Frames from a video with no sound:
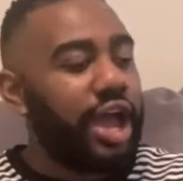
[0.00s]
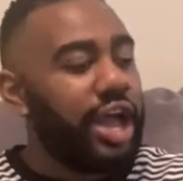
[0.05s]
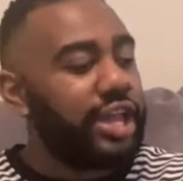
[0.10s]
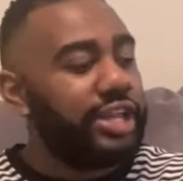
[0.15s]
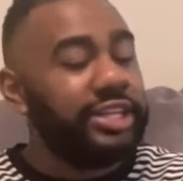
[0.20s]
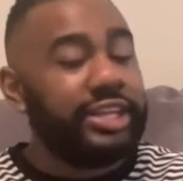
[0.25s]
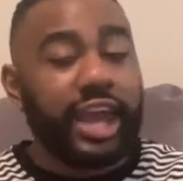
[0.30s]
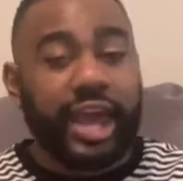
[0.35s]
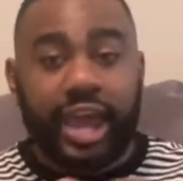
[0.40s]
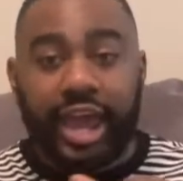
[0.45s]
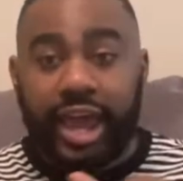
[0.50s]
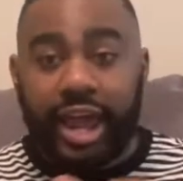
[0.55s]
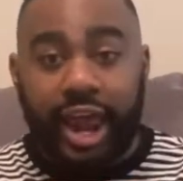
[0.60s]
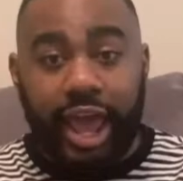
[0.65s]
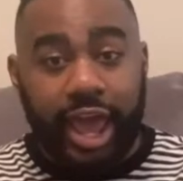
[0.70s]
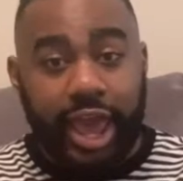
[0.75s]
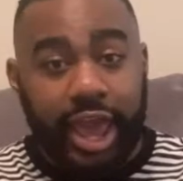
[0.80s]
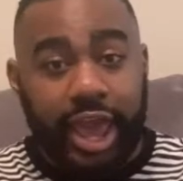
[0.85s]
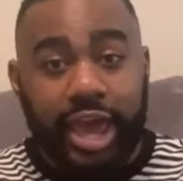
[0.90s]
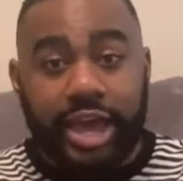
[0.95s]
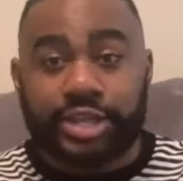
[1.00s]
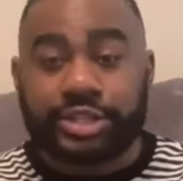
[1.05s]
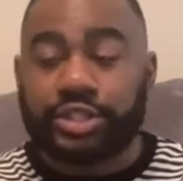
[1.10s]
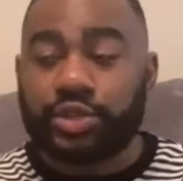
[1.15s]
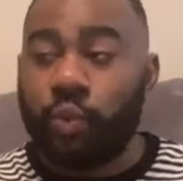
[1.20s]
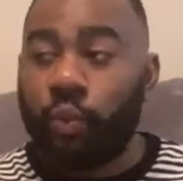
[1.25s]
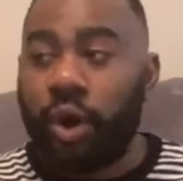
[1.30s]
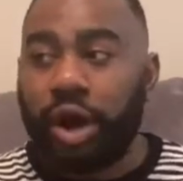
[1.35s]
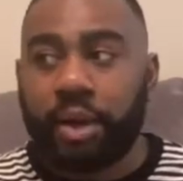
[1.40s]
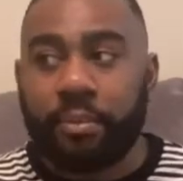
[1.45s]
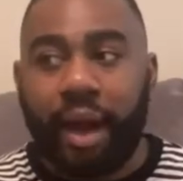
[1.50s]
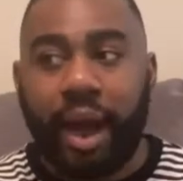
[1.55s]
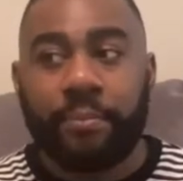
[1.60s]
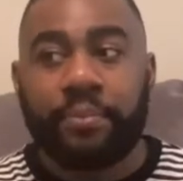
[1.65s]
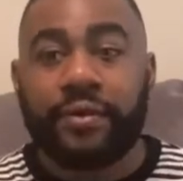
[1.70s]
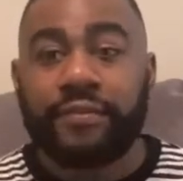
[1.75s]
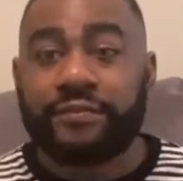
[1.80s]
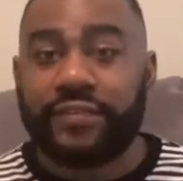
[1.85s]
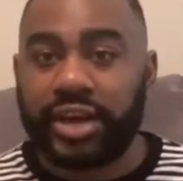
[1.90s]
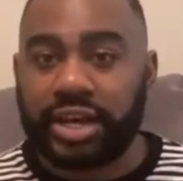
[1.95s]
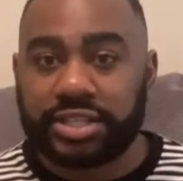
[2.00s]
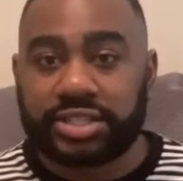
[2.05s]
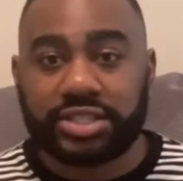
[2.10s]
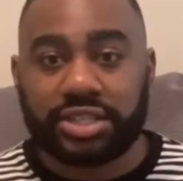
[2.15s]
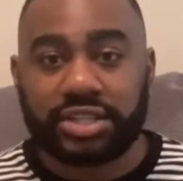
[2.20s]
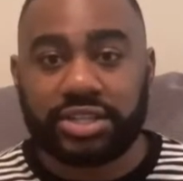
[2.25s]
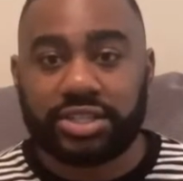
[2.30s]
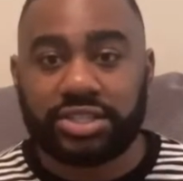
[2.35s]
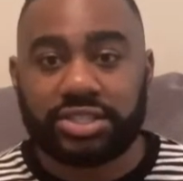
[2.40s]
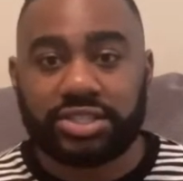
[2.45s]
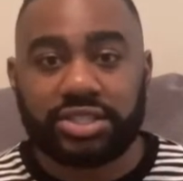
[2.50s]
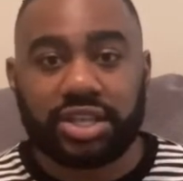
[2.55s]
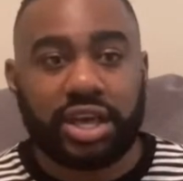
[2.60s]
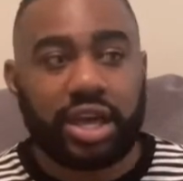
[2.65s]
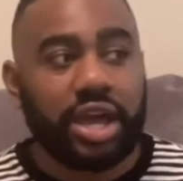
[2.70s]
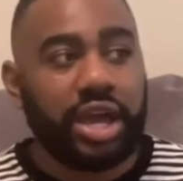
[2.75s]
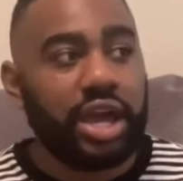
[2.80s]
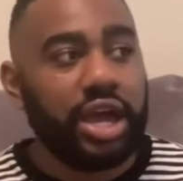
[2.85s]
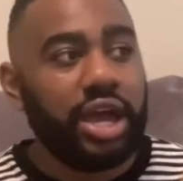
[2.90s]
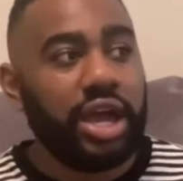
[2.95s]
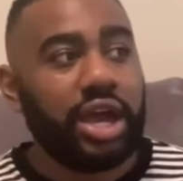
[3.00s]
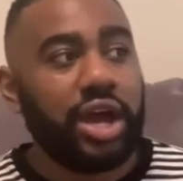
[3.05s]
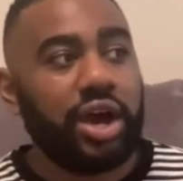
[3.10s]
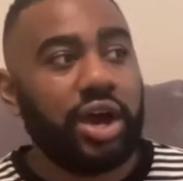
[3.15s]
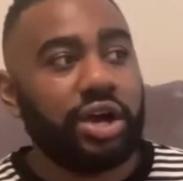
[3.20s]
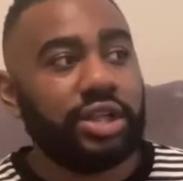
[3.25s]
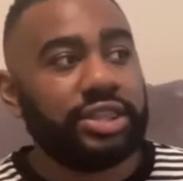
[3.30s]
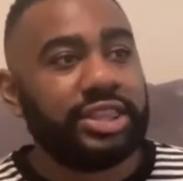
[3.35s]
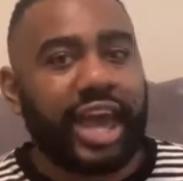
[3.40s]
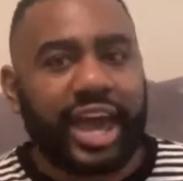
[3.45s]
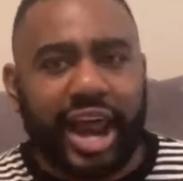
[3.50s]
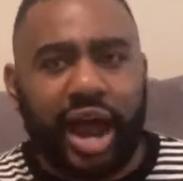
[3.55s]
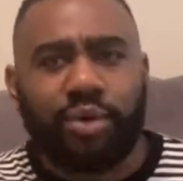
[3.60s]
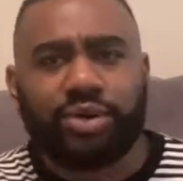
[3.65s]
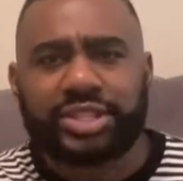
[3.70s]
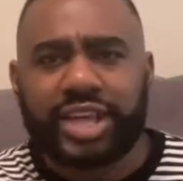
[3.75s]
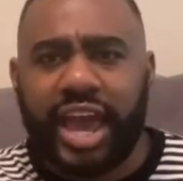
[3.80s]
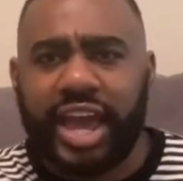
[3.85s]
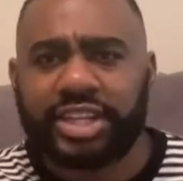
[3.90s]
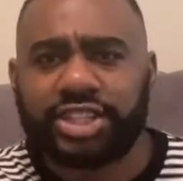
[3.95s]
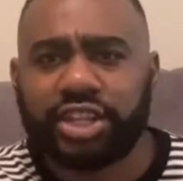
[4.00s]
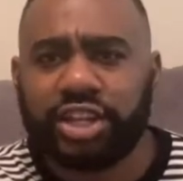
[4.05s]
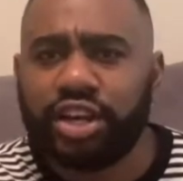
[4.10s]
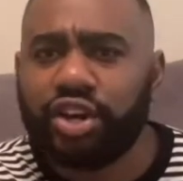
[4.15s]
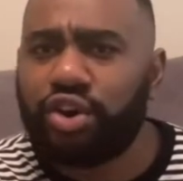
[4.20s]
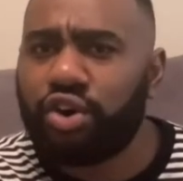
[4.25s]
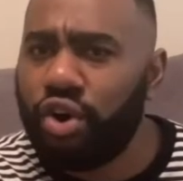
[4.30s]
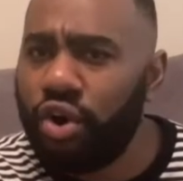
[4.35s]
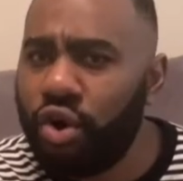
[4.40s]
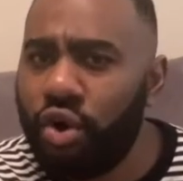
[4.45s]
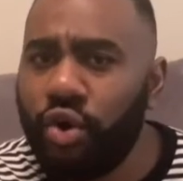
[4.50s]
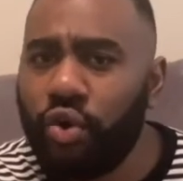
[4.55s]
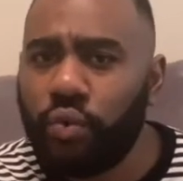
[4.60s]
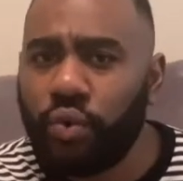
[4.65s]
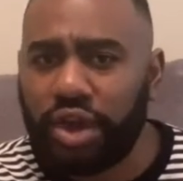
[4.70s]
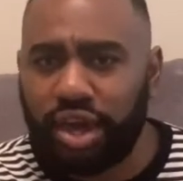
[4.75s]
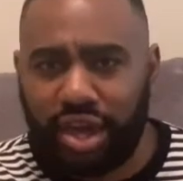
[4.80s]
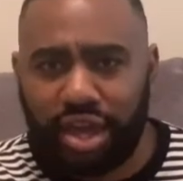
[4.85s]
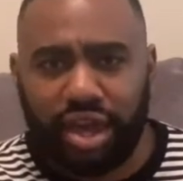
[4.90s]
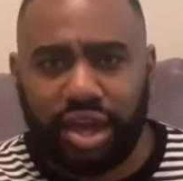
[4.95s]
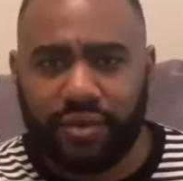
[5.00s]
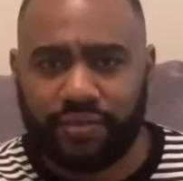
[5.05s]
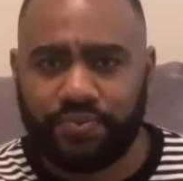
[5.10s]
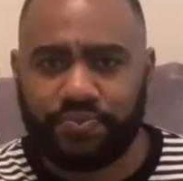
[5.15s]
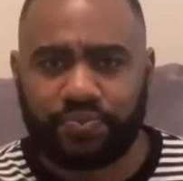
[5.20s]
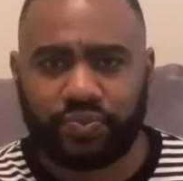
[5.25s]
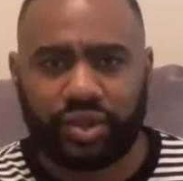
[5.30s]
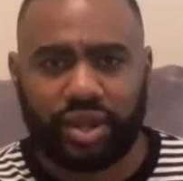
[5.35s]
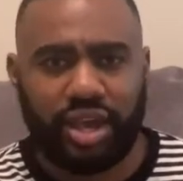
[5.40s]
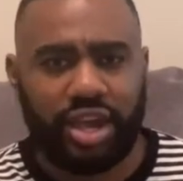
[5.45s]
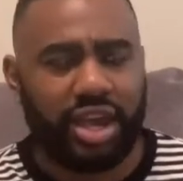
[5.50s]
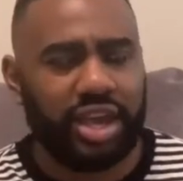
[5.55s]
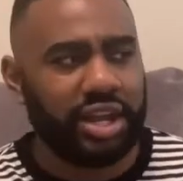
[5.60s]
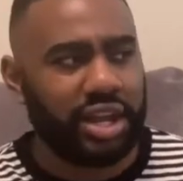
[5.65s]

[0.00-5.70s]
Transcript: dead ass, one of my professors that I was actually cool with. And